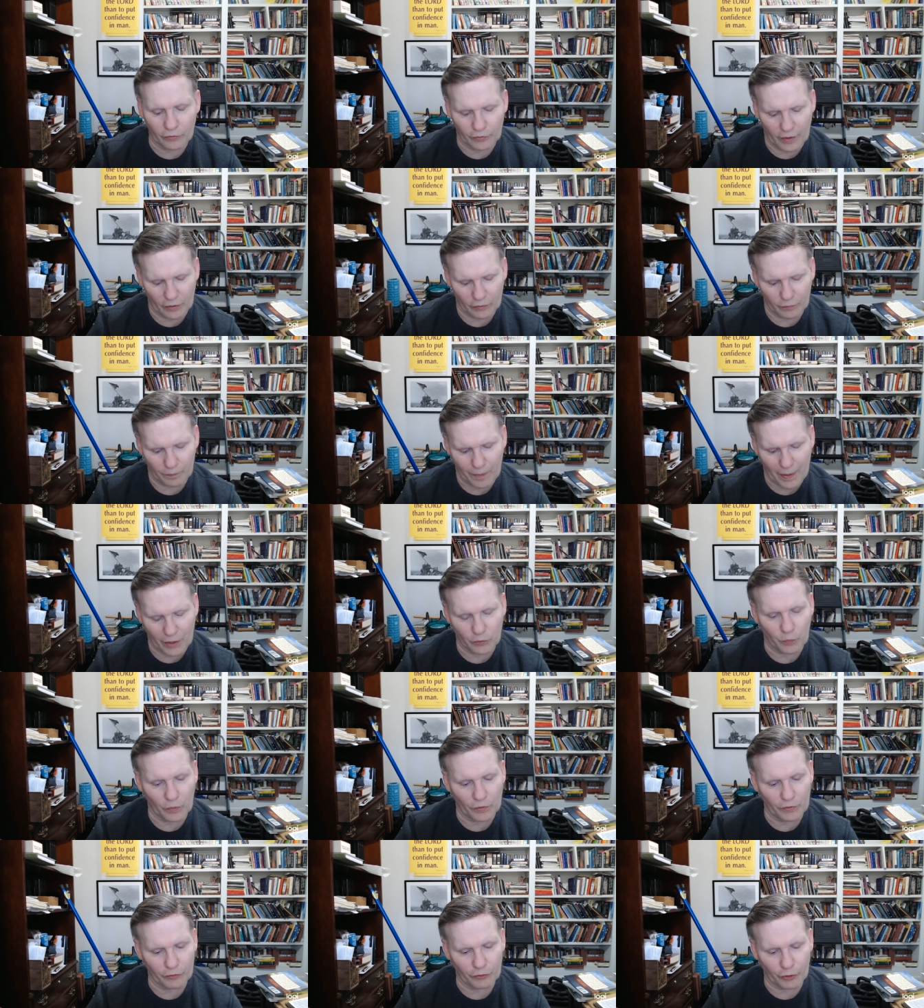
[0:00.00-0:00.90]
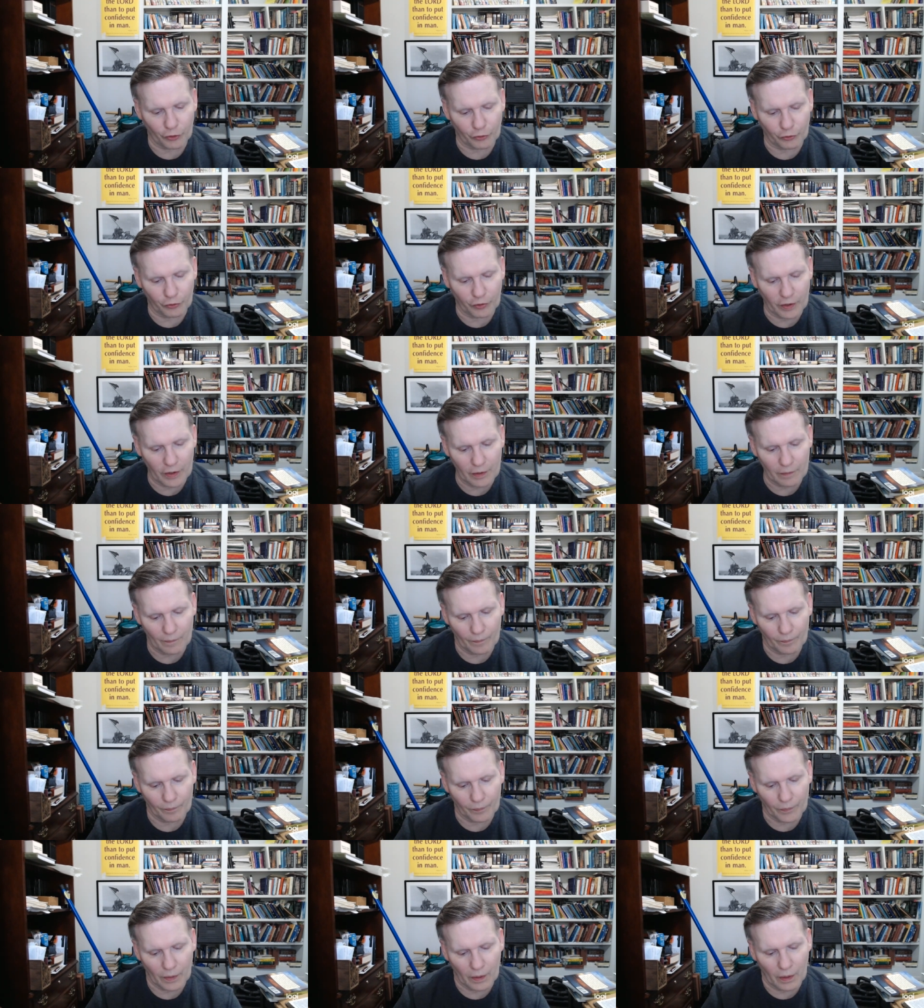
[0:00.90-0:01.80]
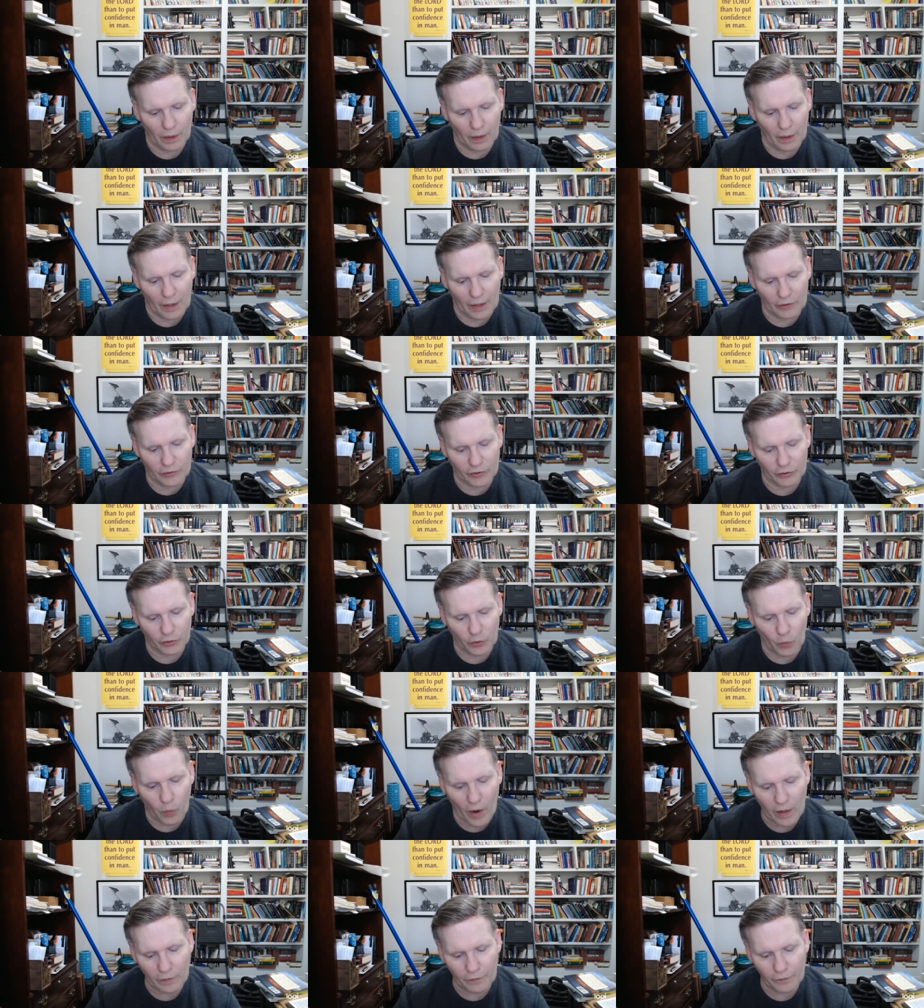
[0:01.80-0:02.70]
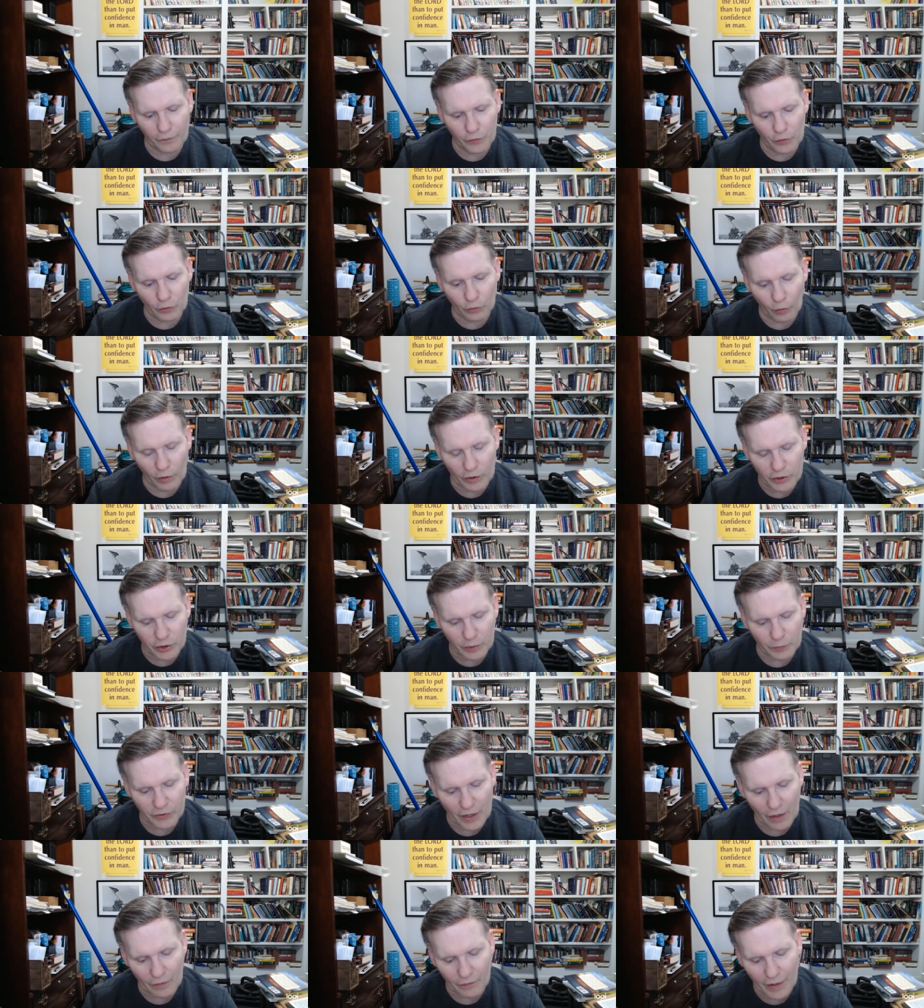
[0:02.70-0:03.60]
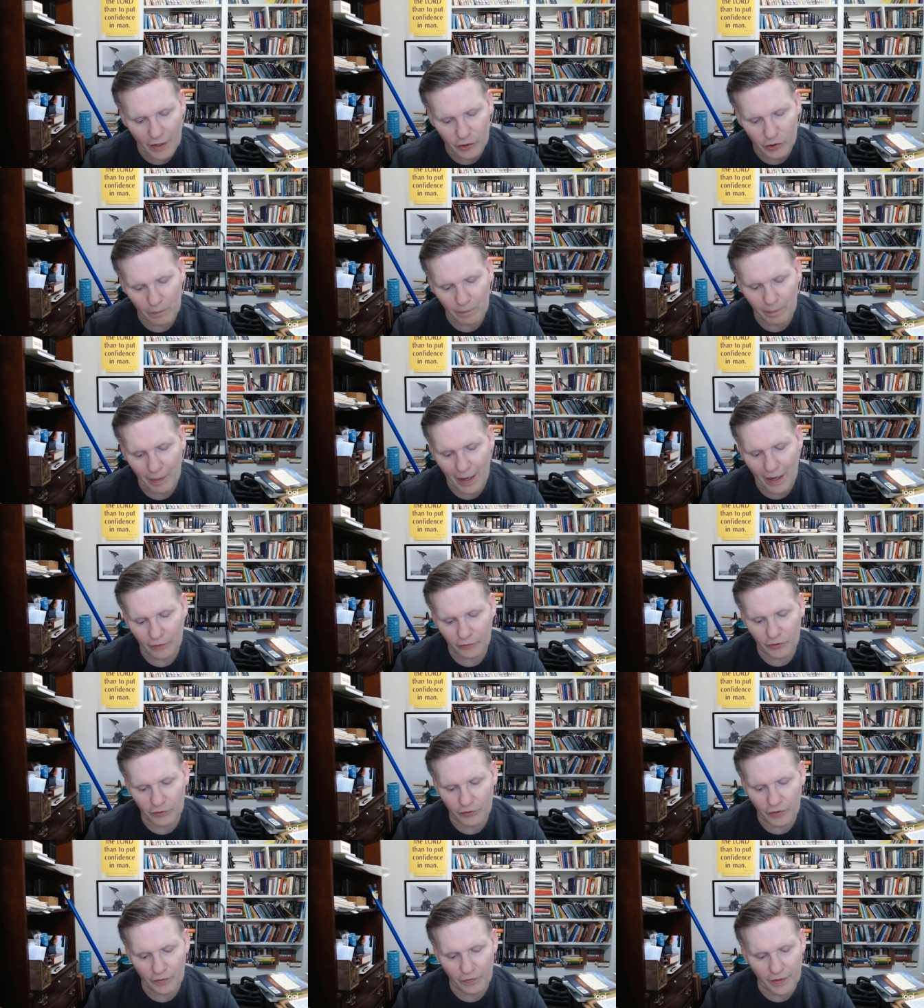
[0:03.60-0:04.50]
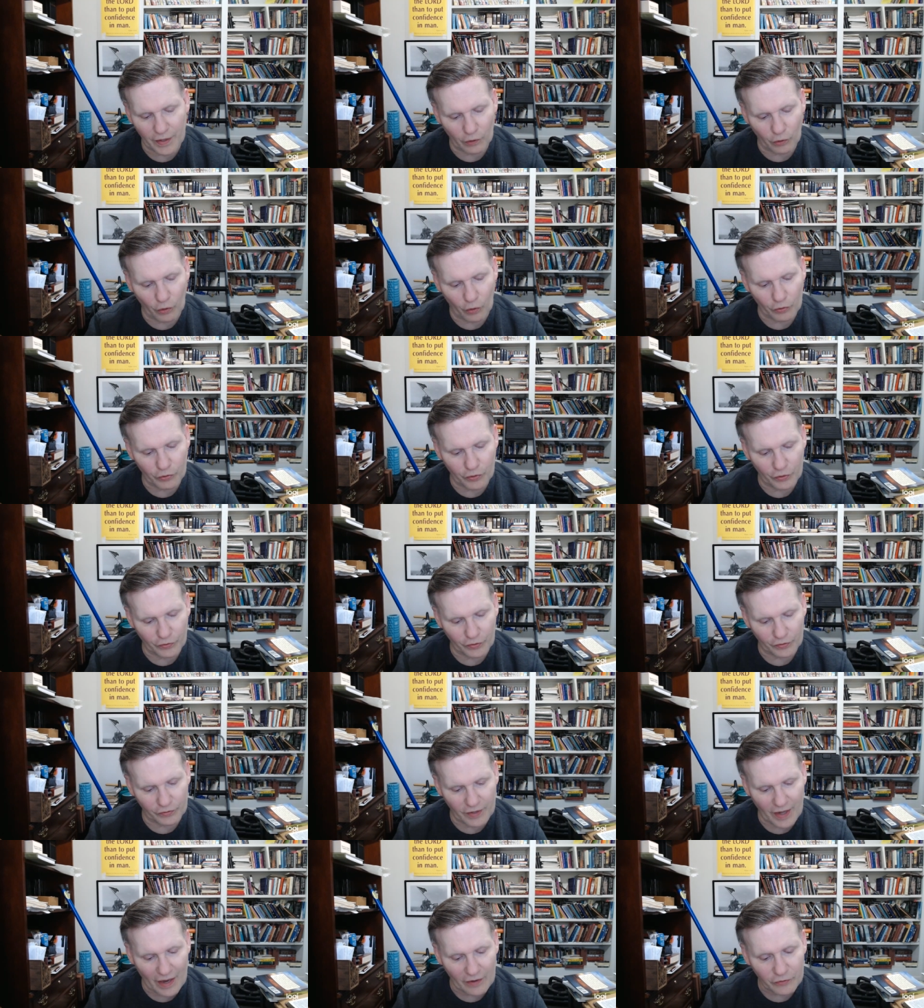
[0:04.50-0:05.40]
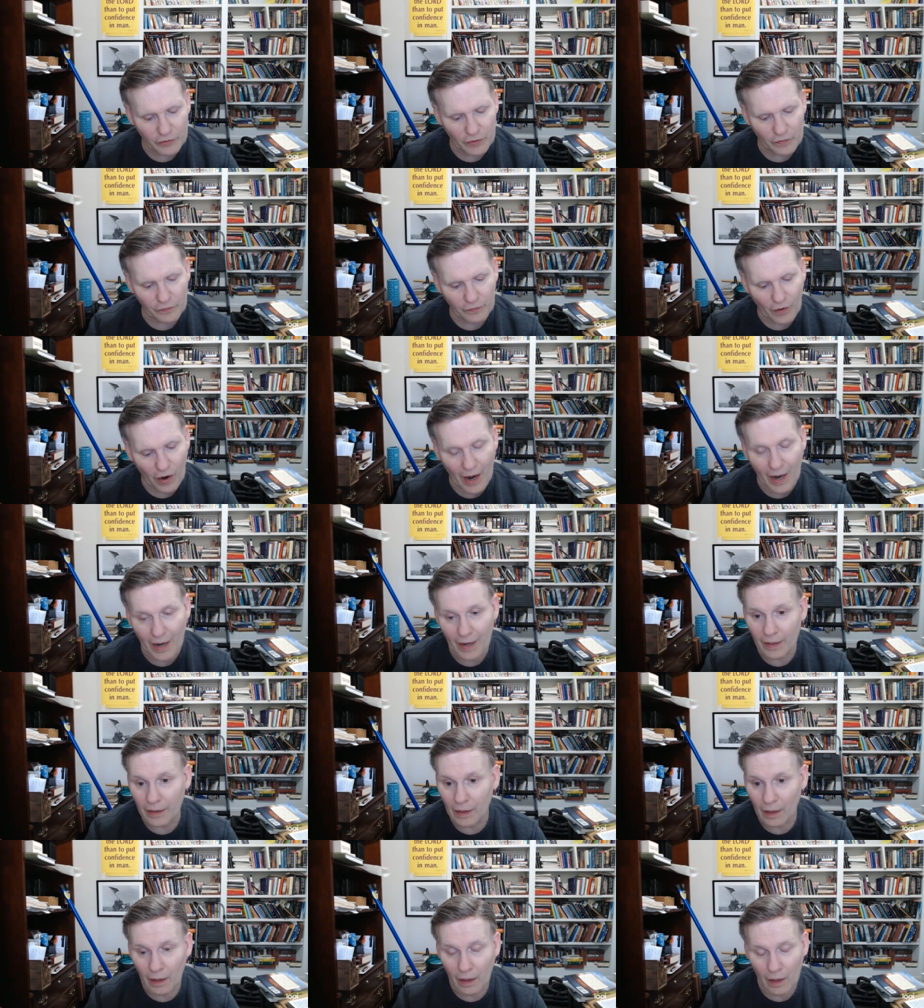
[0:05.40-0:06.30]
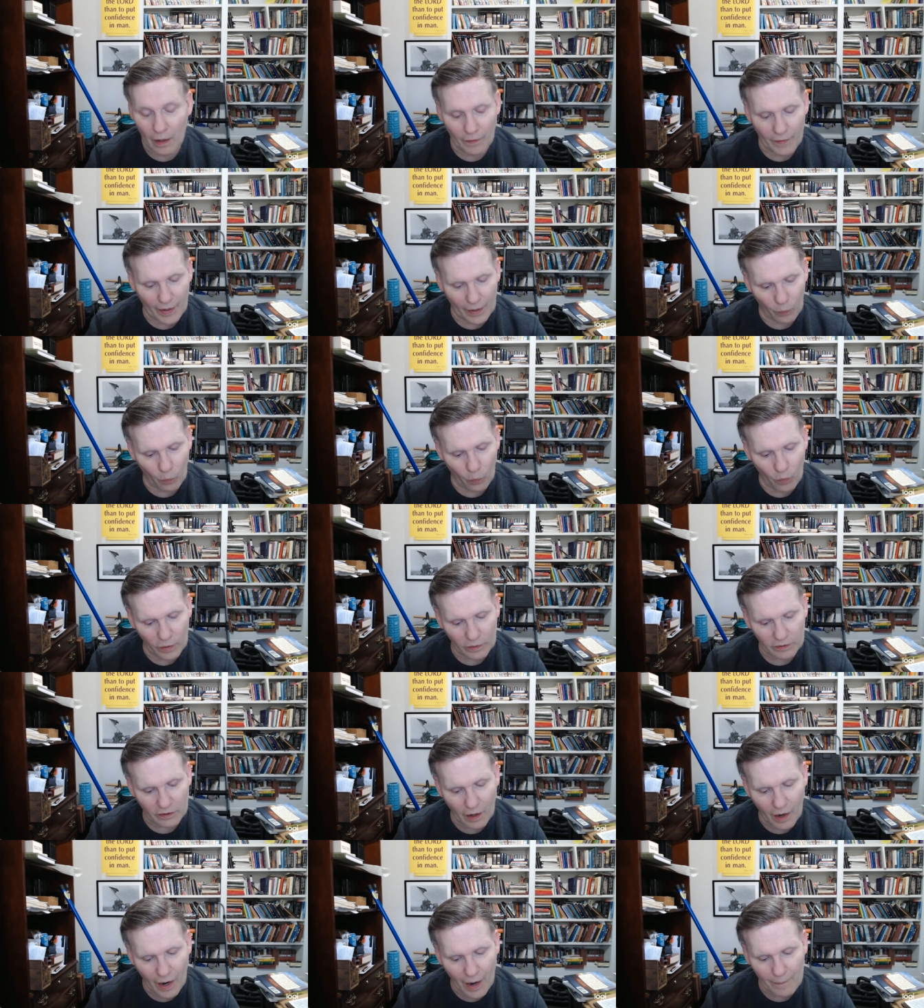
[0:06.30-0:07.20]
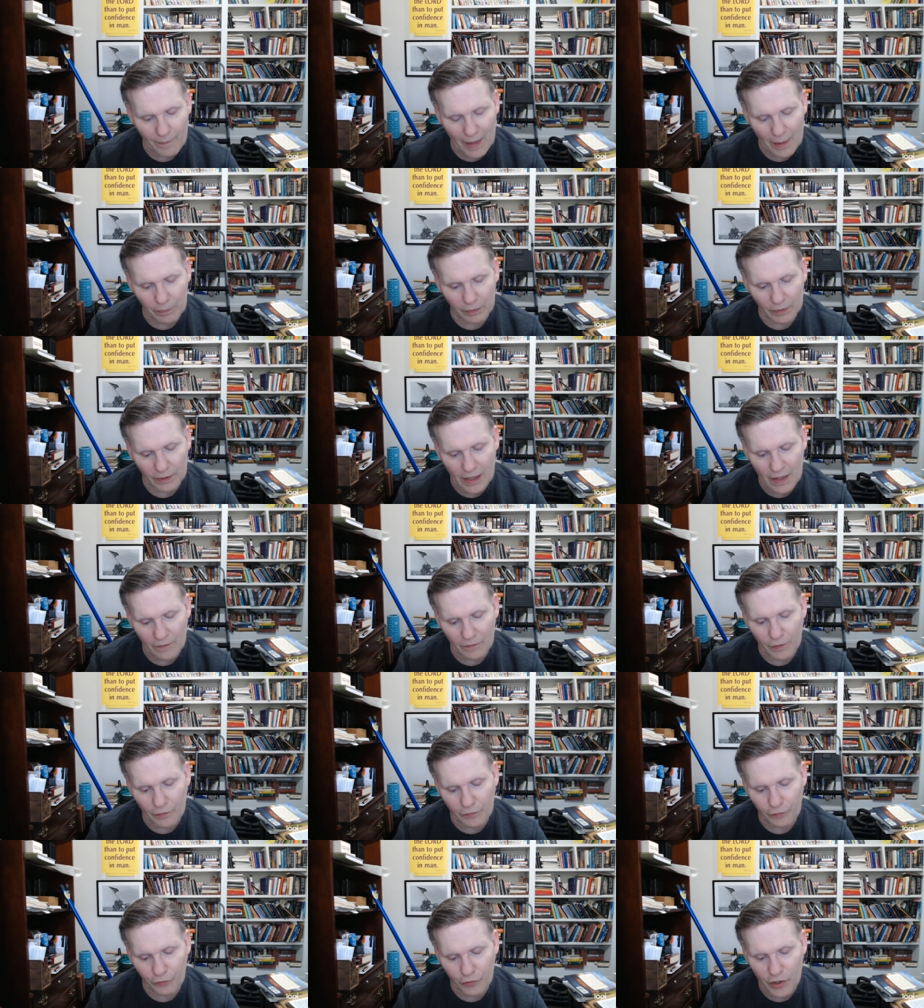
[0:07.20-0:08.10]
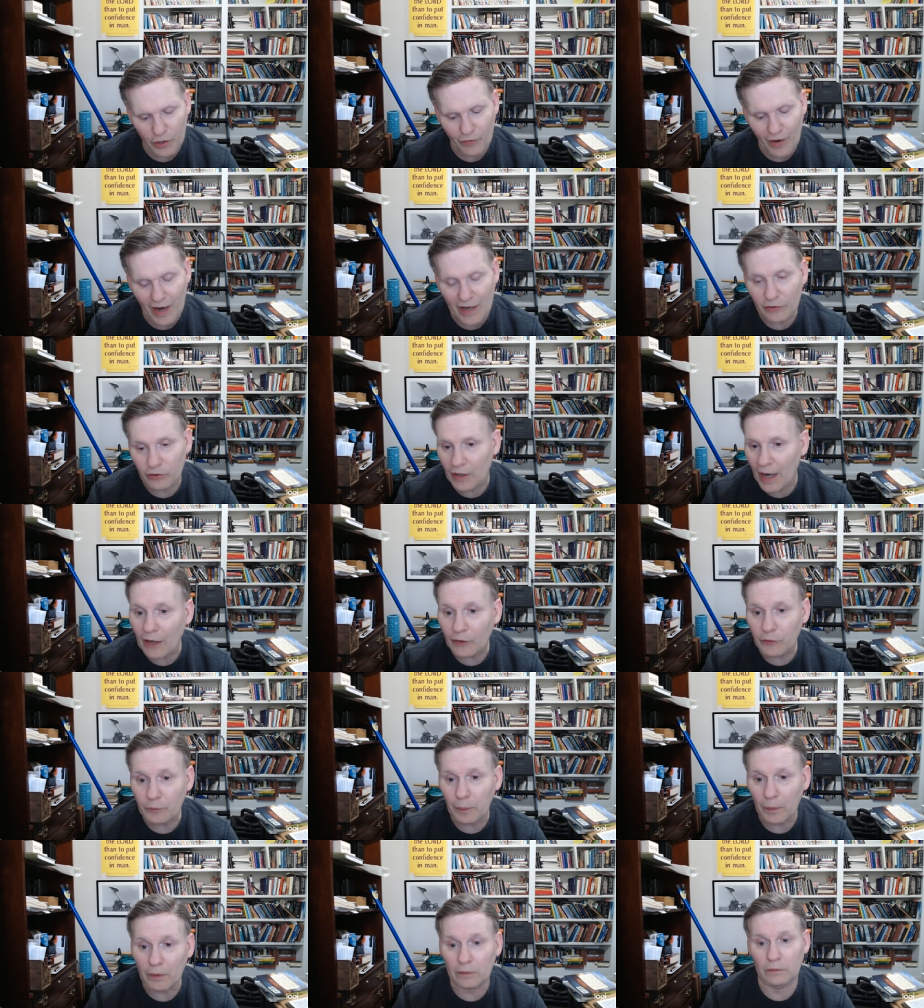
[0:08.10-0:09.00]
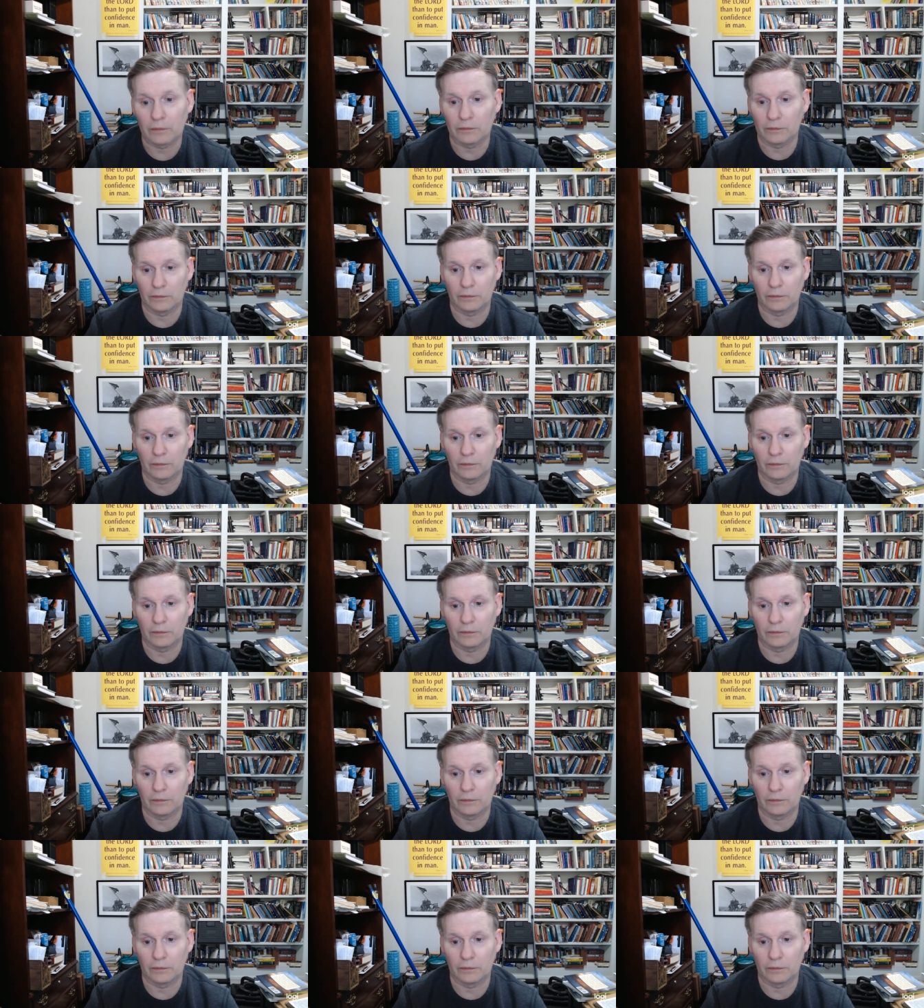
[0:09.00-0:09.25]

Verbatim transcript: He has page 116. He says, quite a few Lordship Salvation pastors and theologians testify that at one time they believed in the free grace gospel.